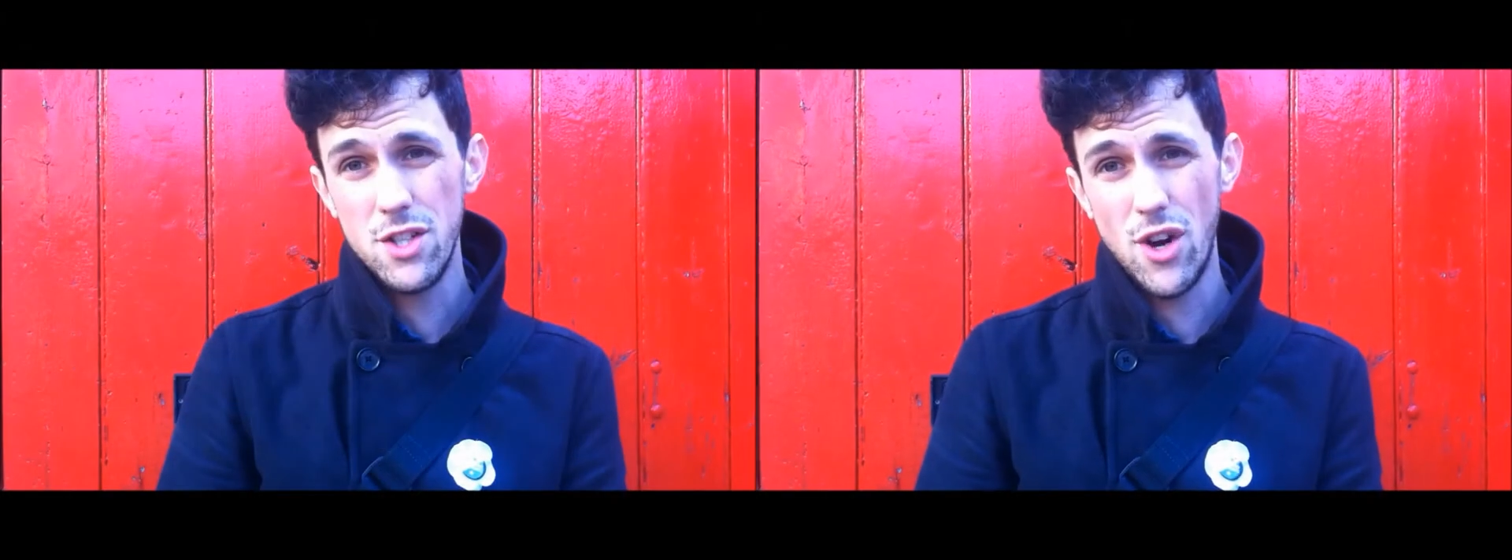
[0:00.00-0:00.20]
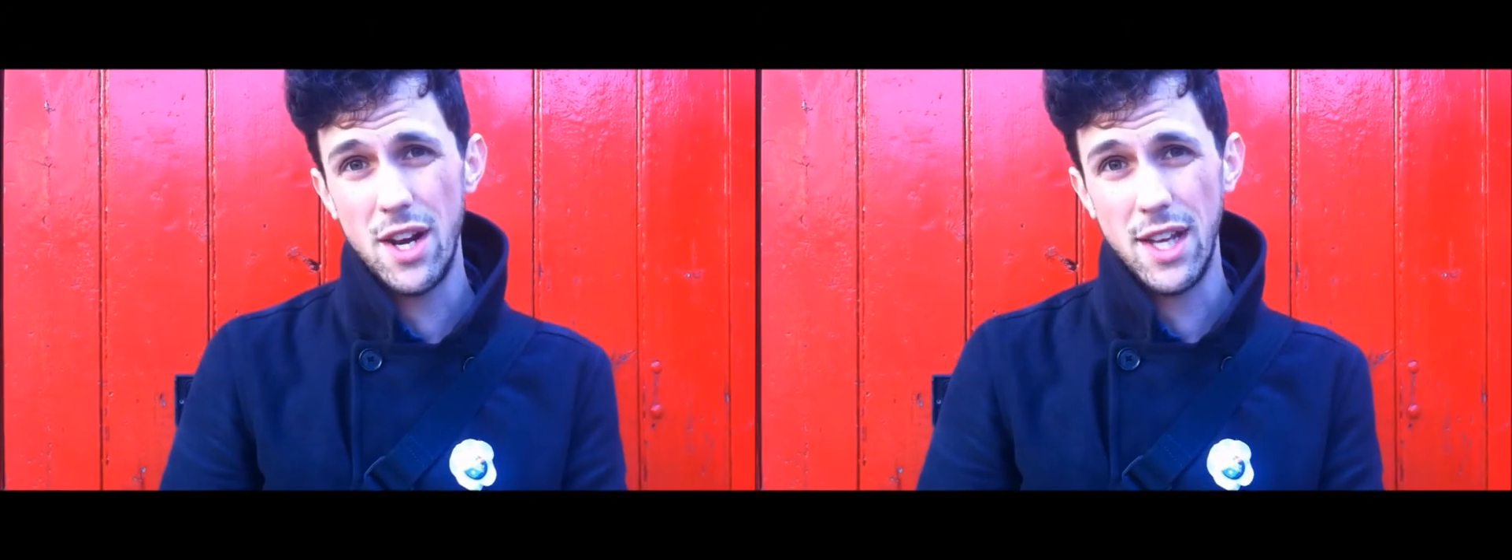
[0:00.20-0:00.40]

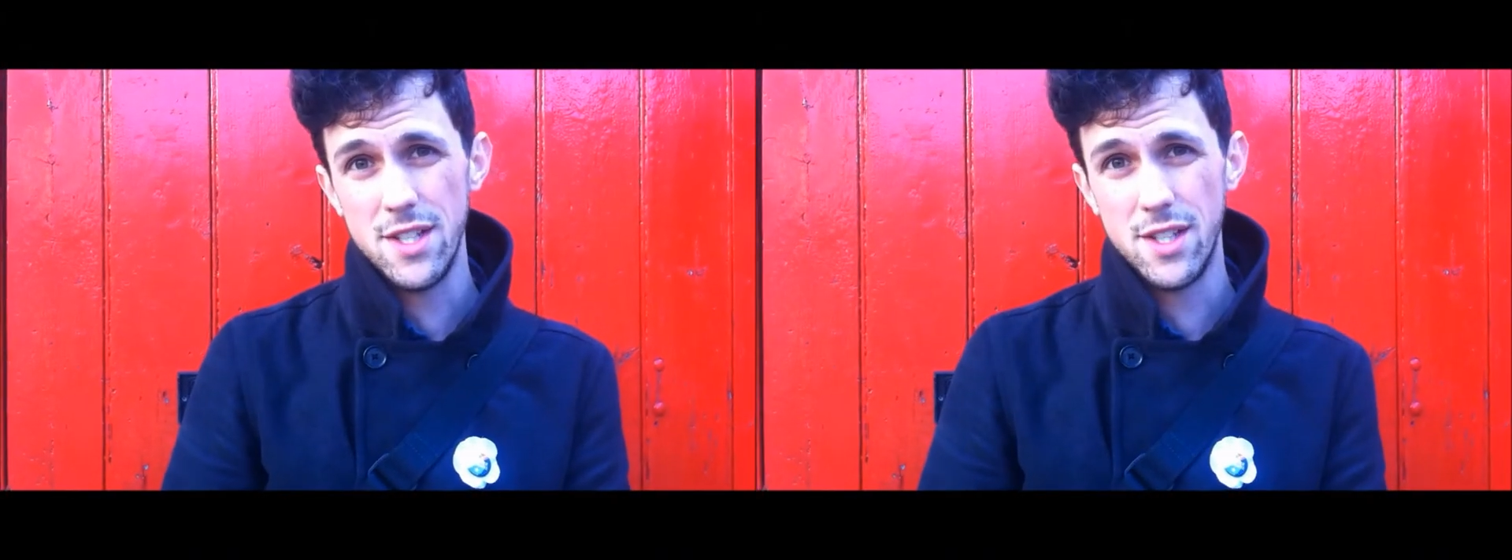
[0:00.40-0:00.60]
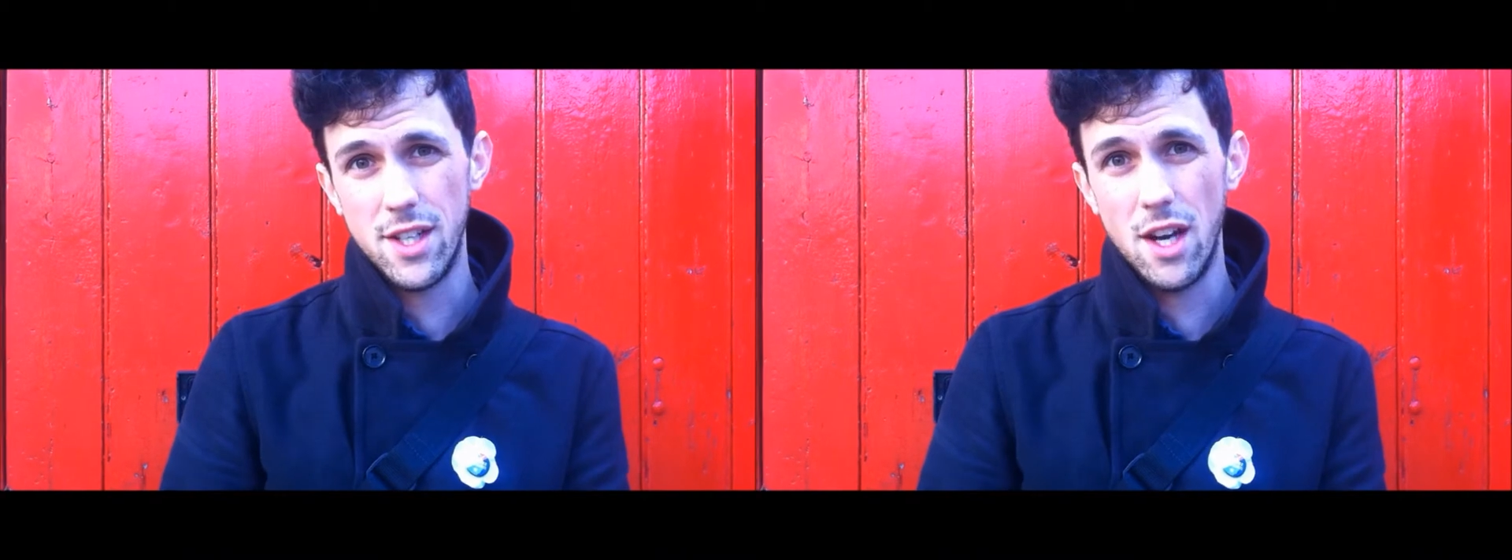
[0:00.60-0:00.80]
why Stroud
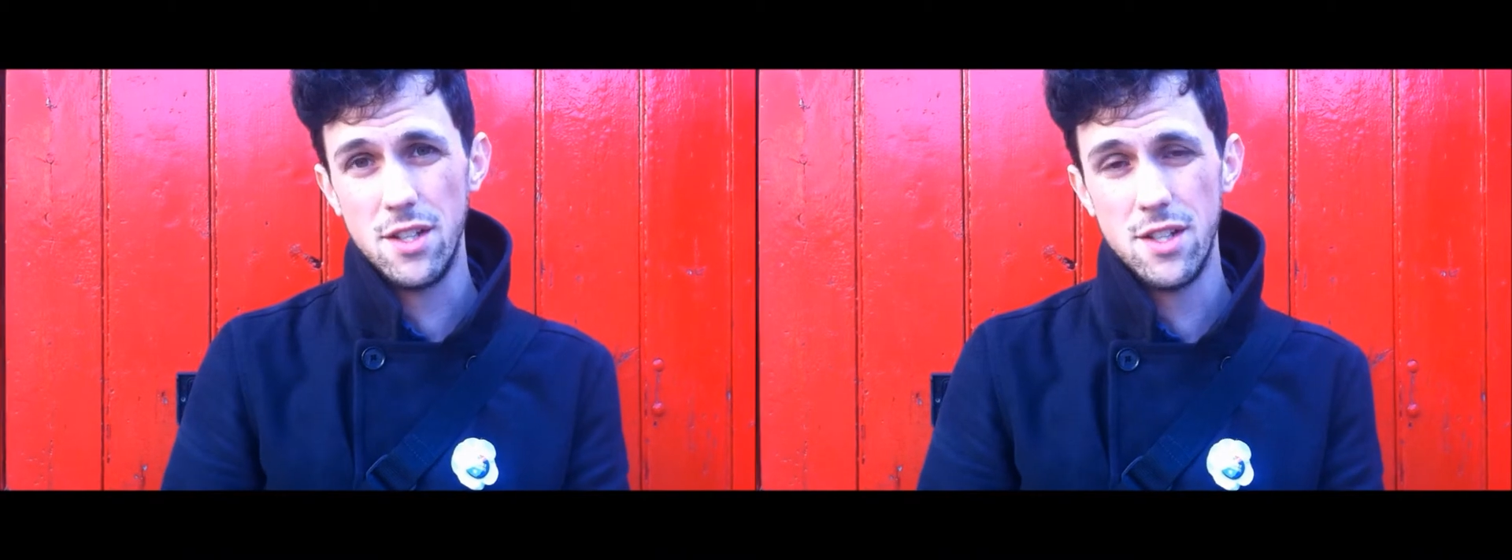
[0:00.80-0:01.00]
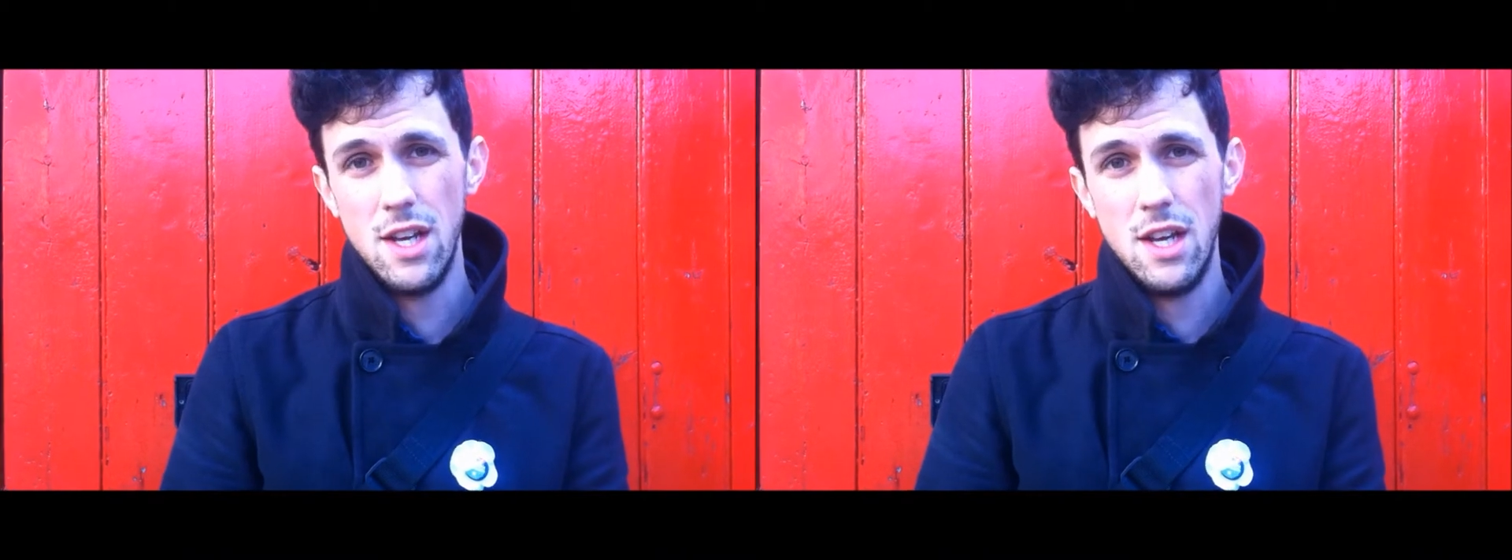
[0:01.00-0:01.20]
Against the
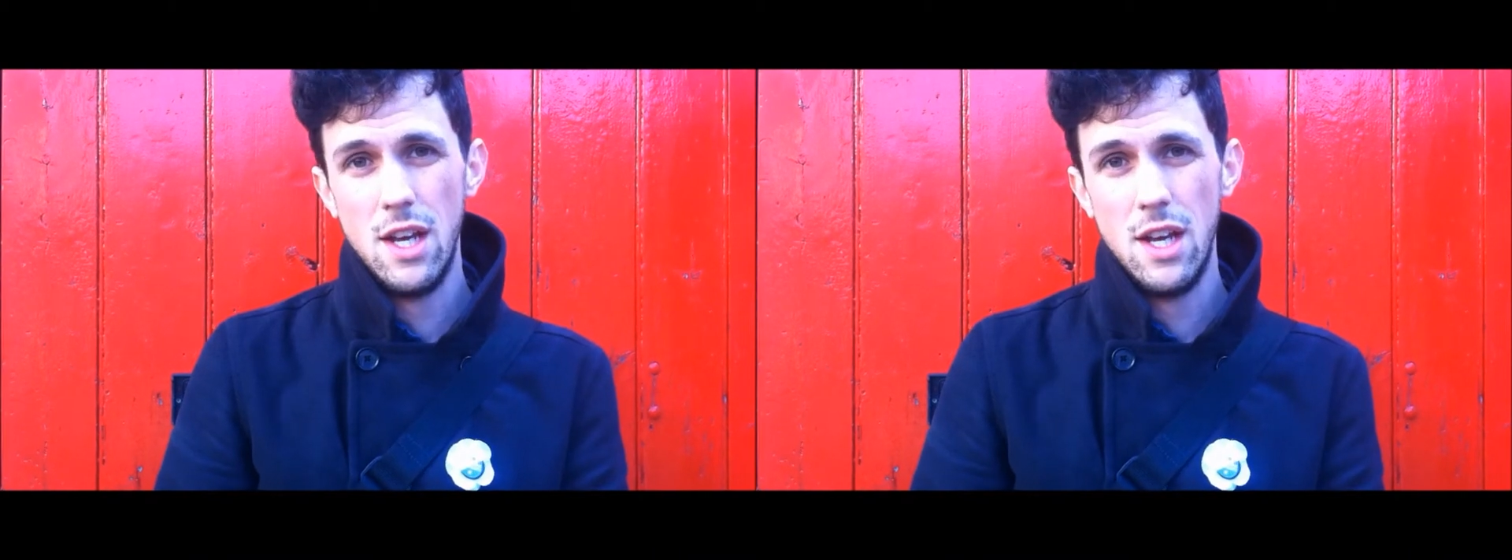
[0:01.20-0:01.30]
Cuts